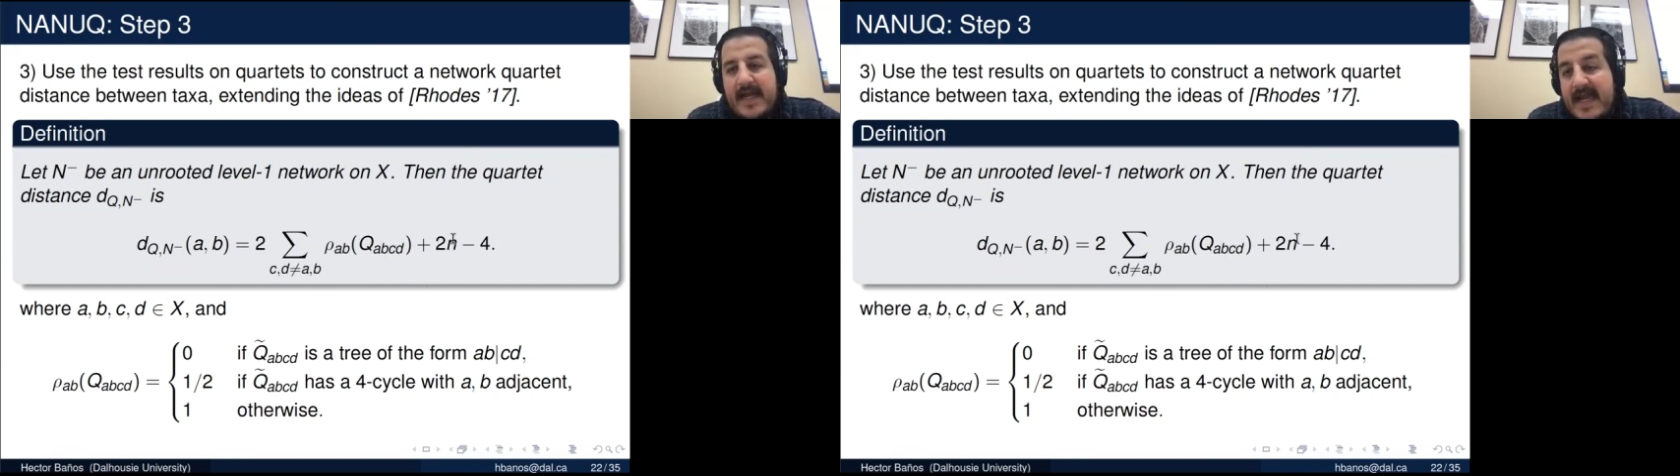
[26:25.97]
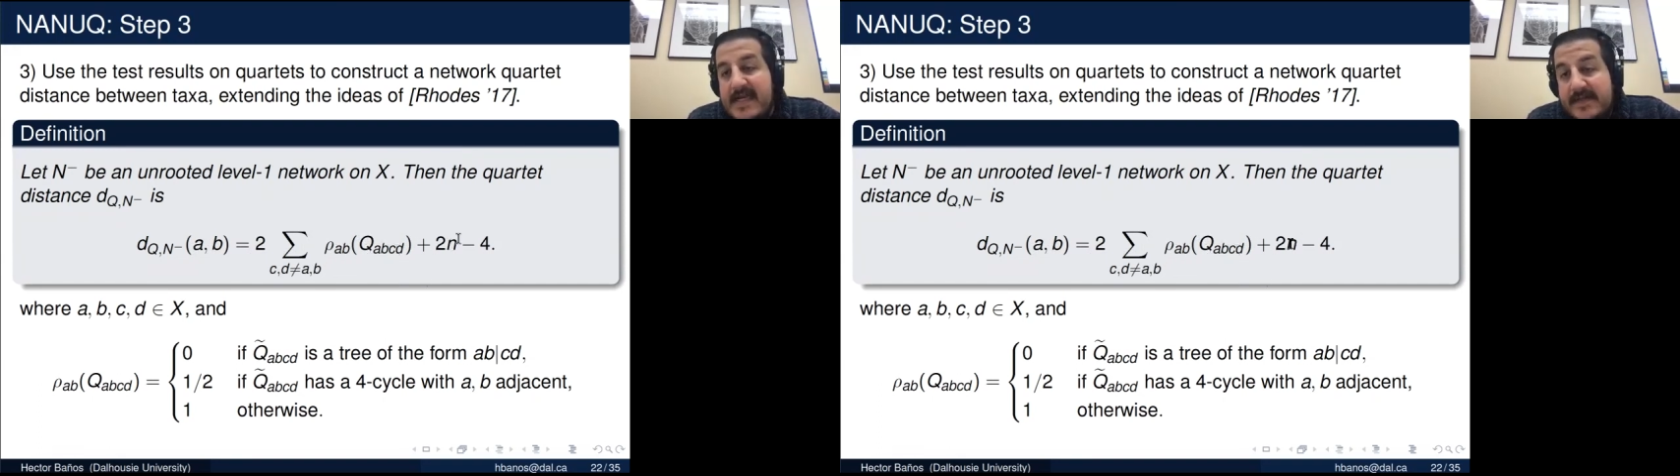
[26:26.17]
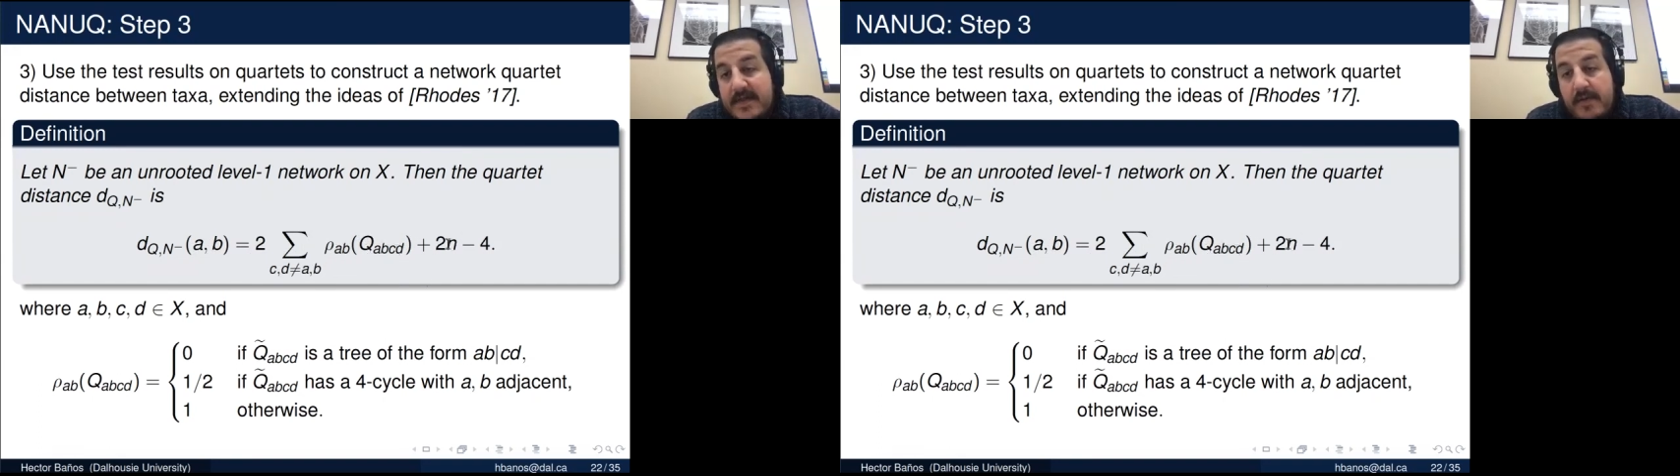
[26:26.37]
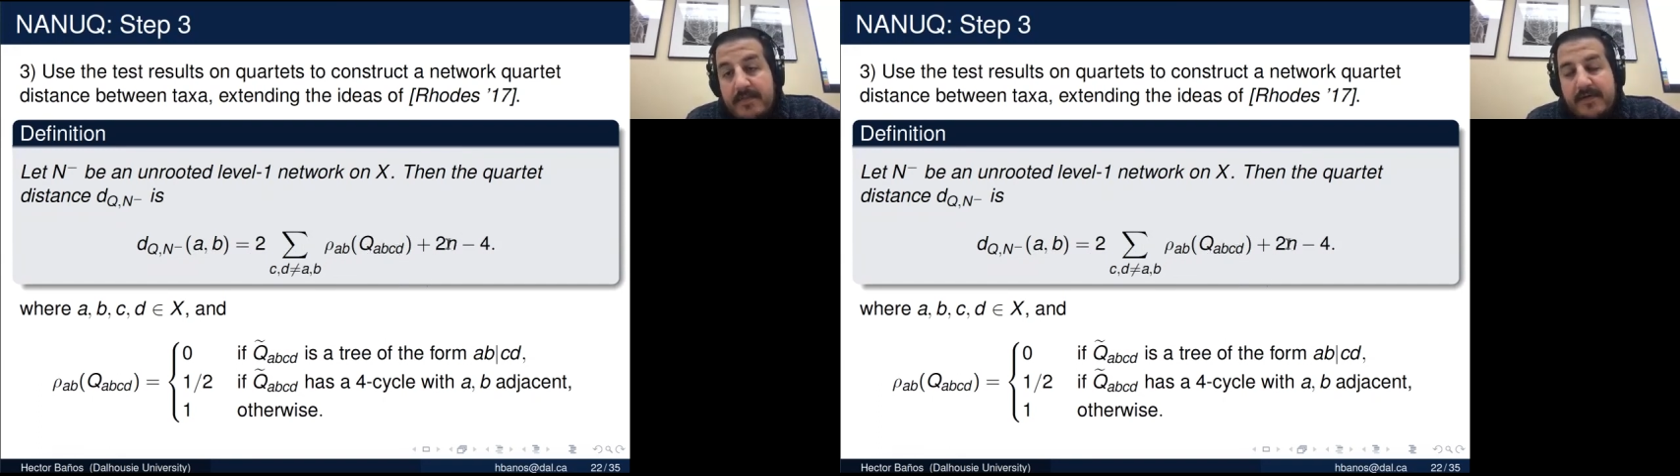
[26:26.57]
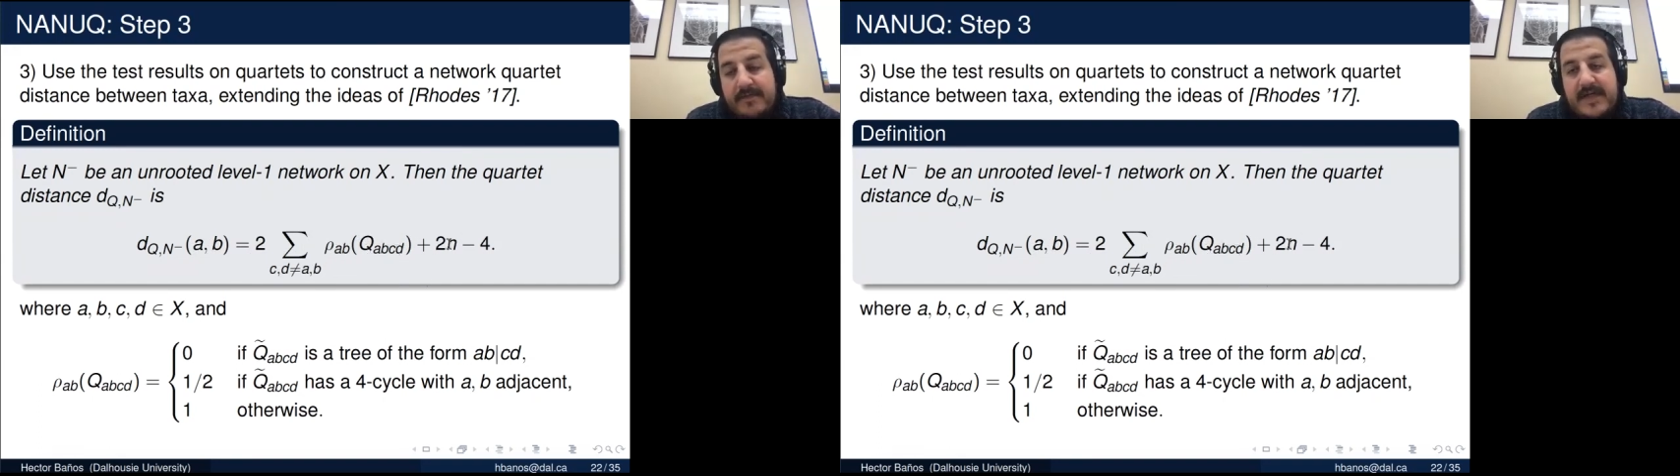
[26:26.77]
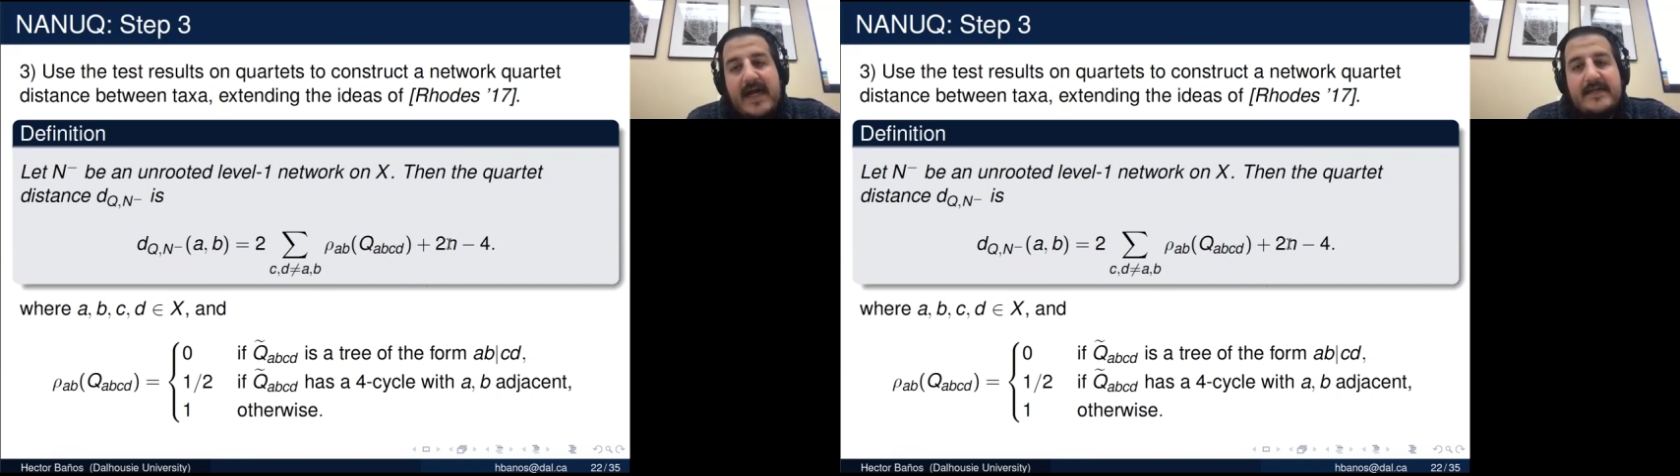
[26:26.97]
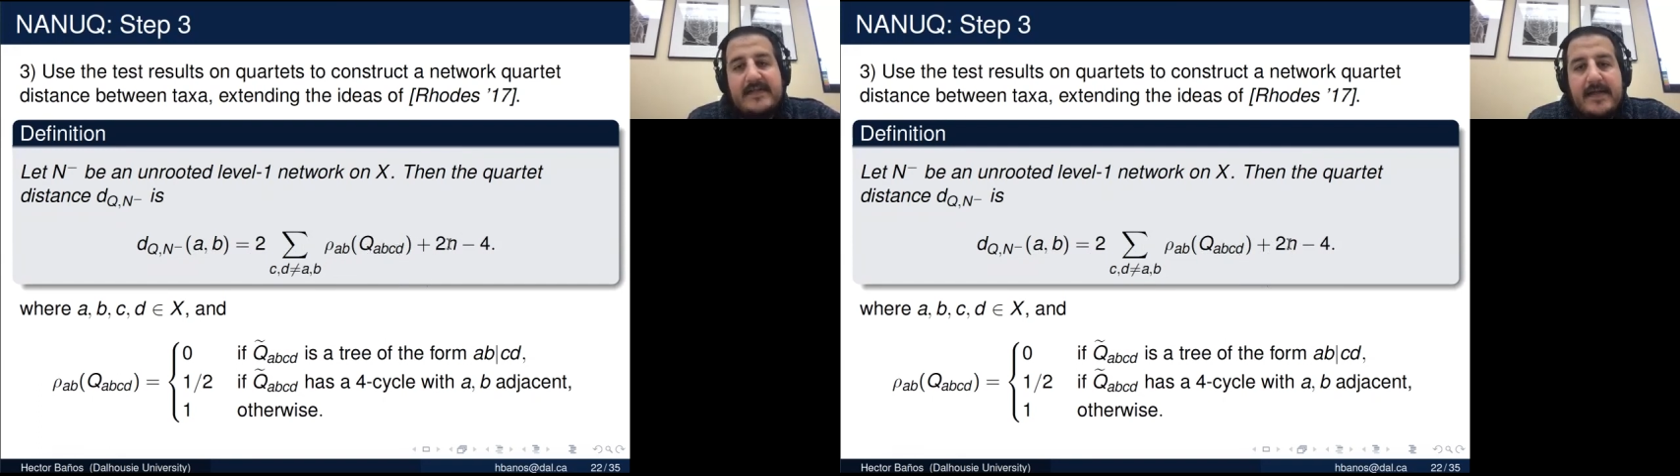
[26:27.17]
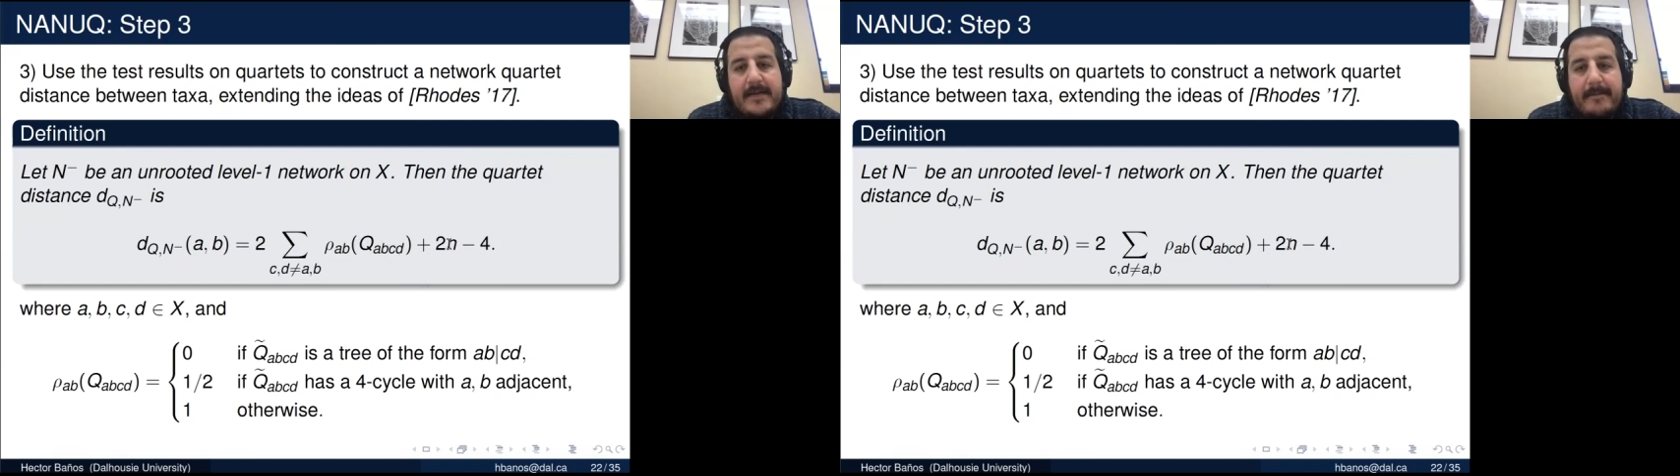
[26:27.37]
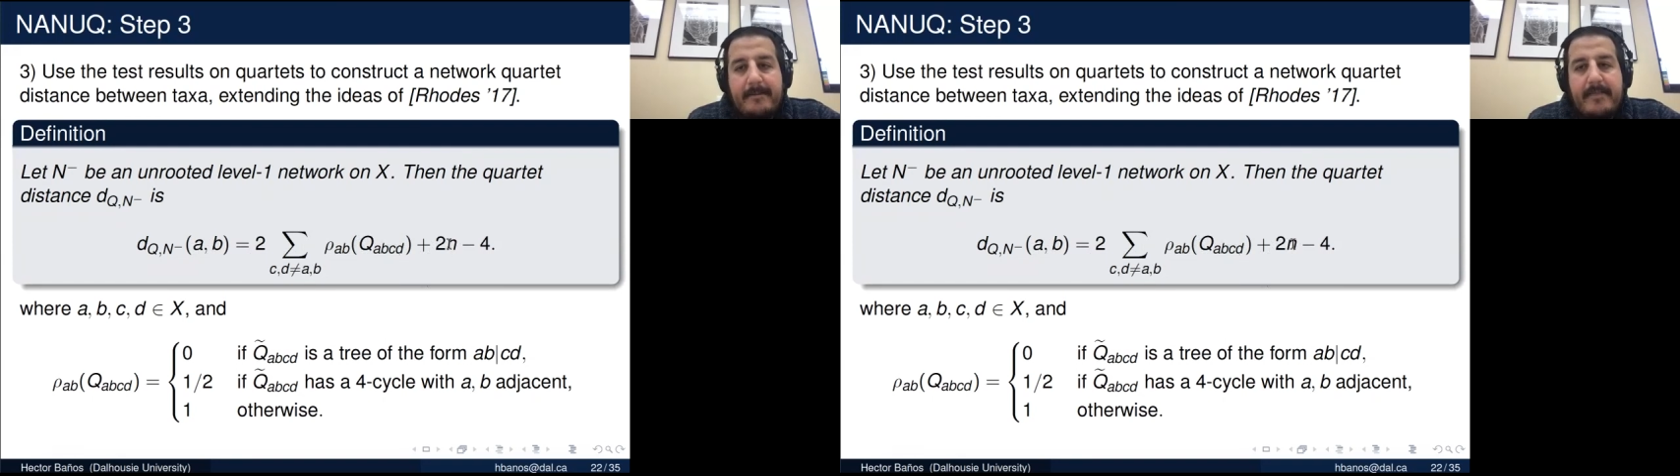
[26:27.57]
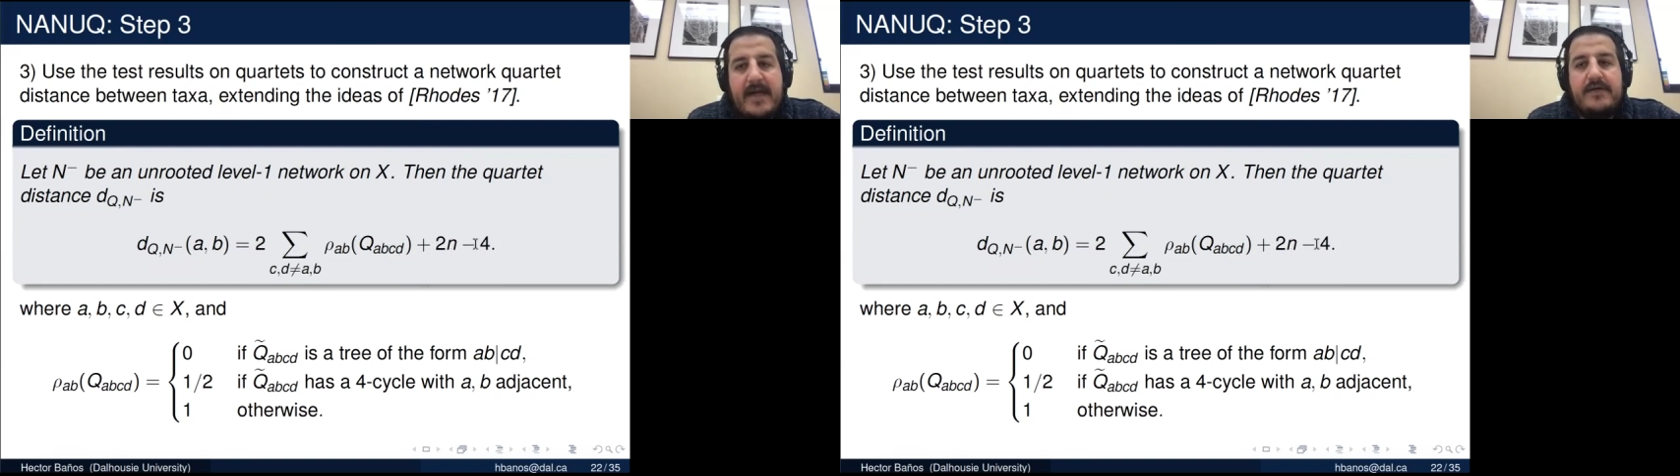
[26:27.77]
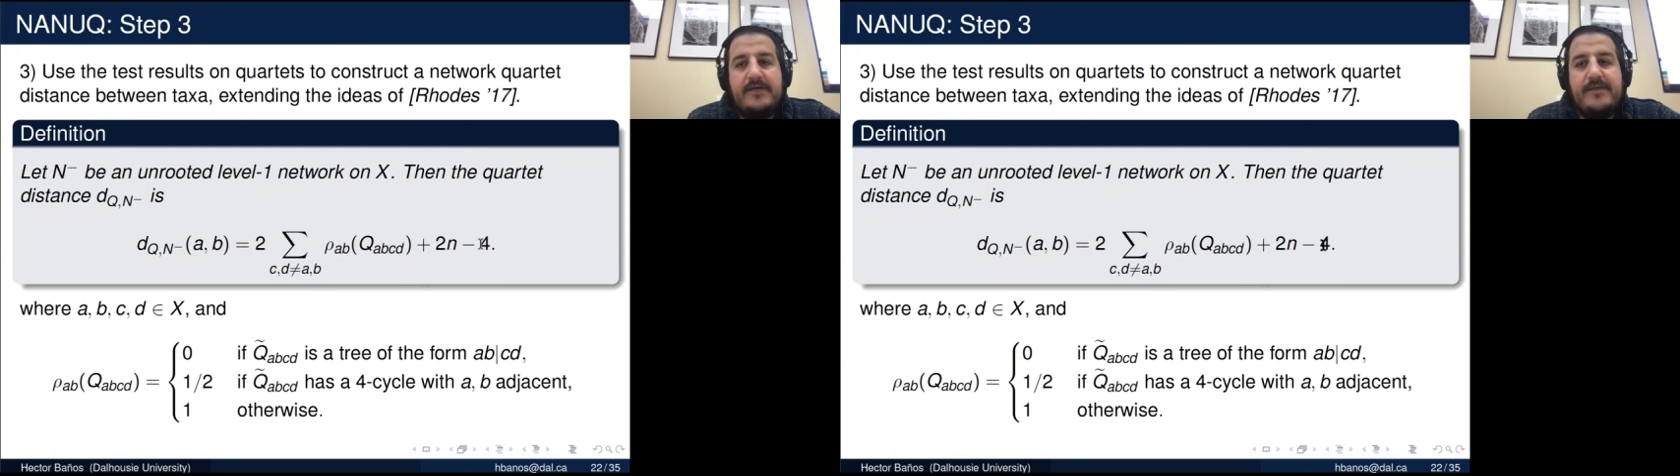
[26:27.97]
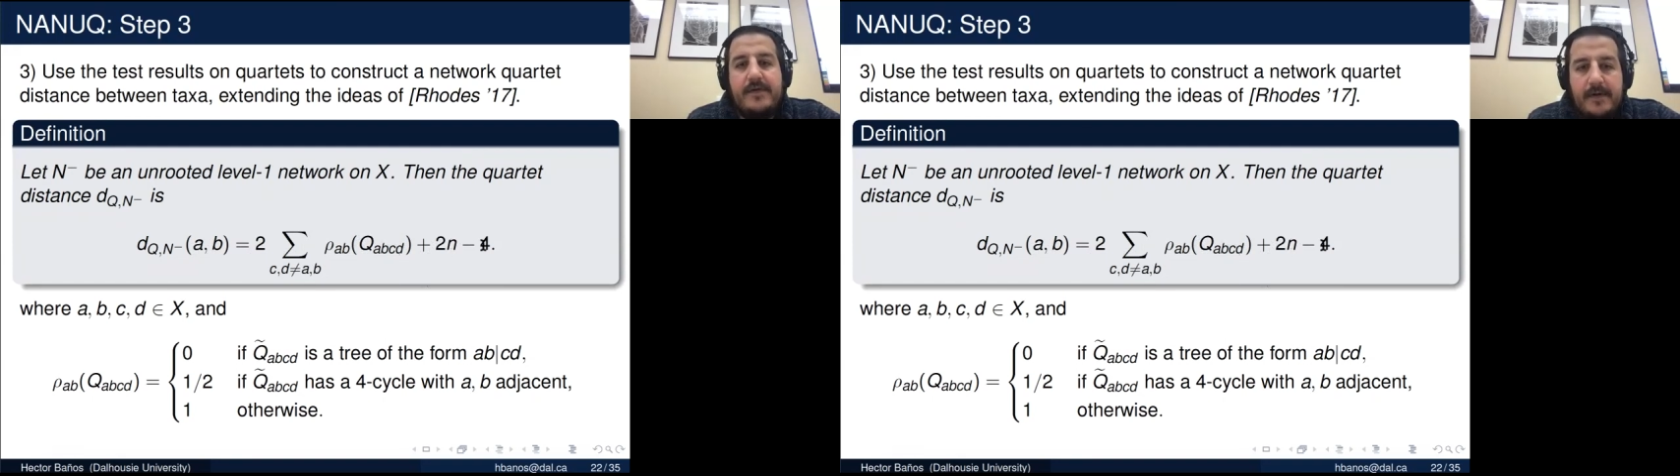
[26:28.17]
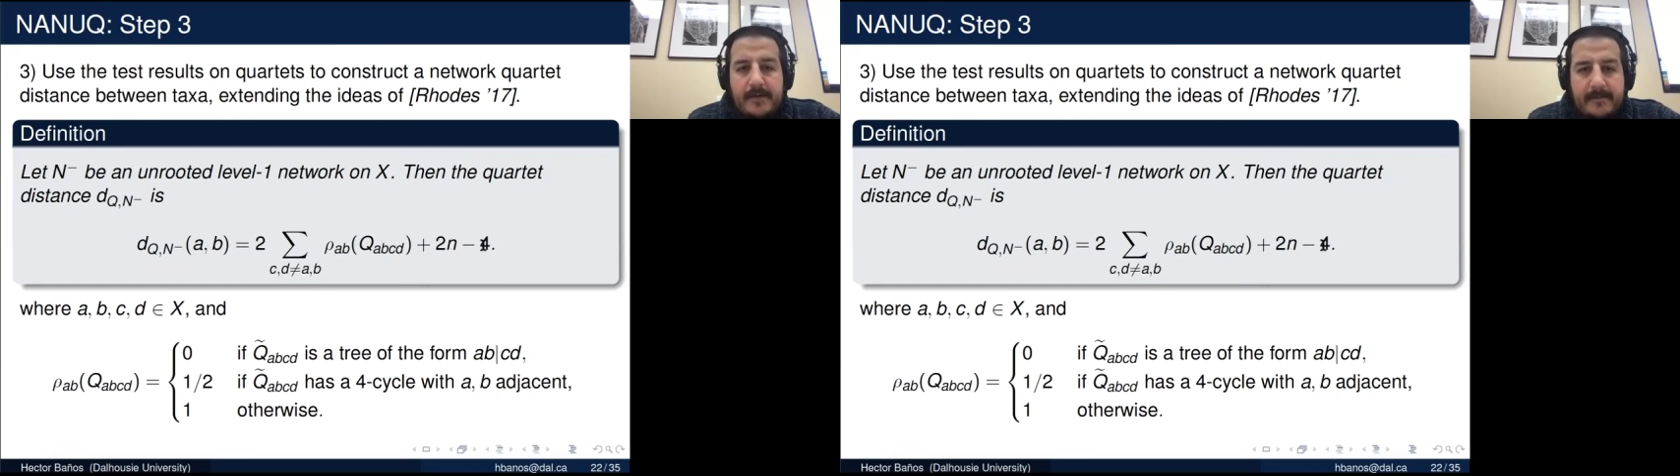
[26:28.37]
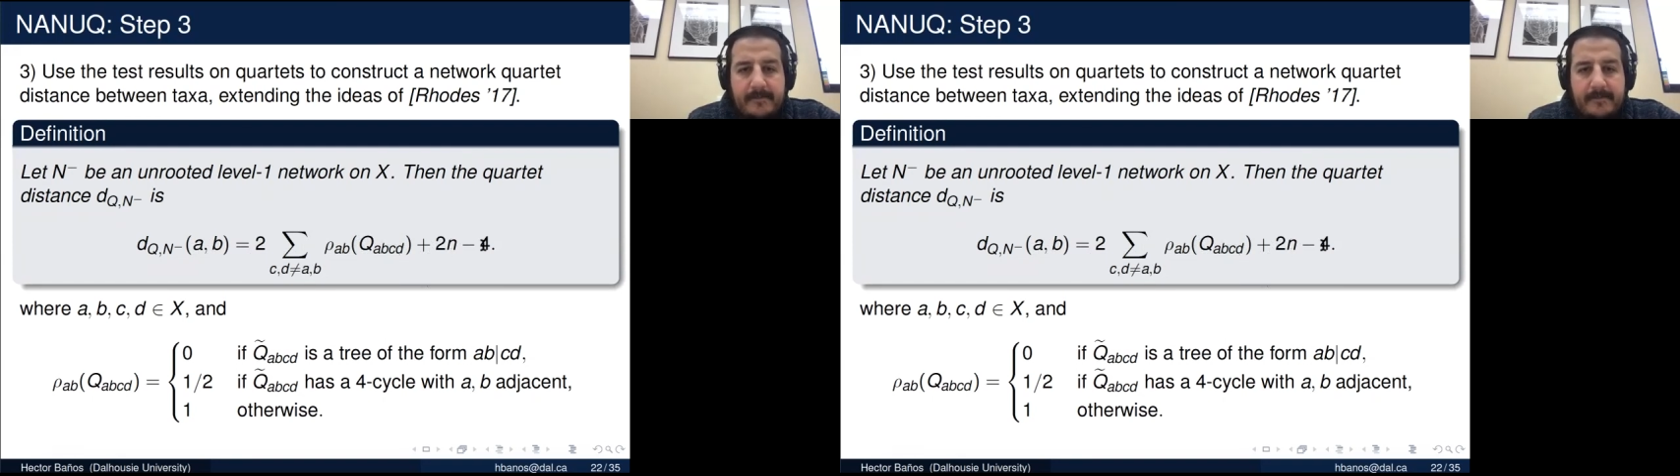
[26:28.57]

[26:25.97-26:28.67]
N is the number of taxa minus 4.